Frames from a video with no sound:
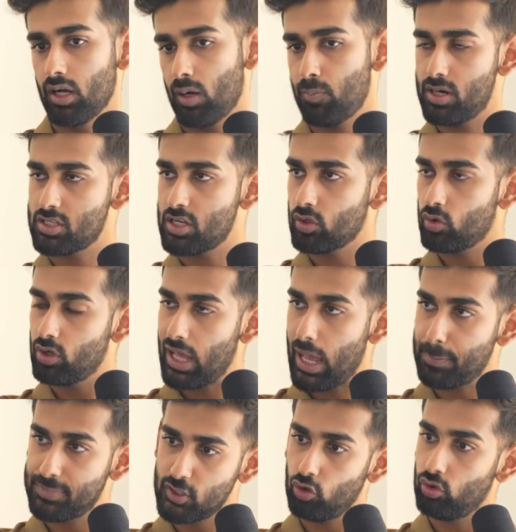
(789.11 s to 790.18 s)
A person could
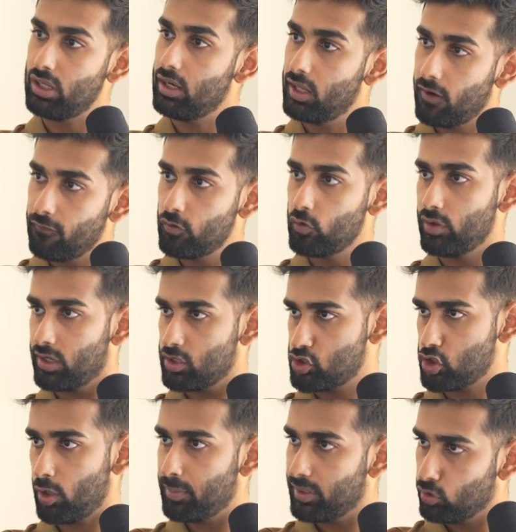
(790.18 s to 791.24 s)
absolutely love doing a
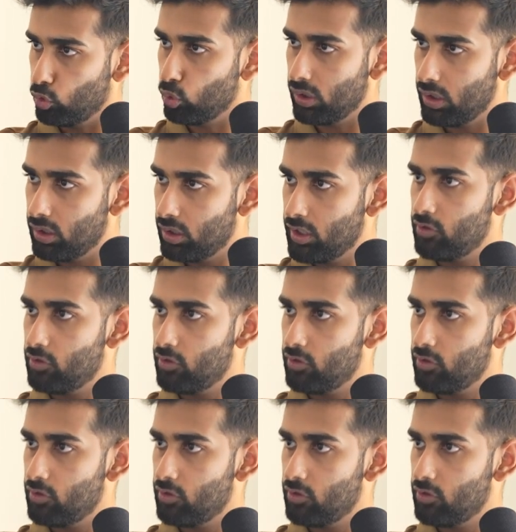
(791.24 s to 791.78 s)
job in Google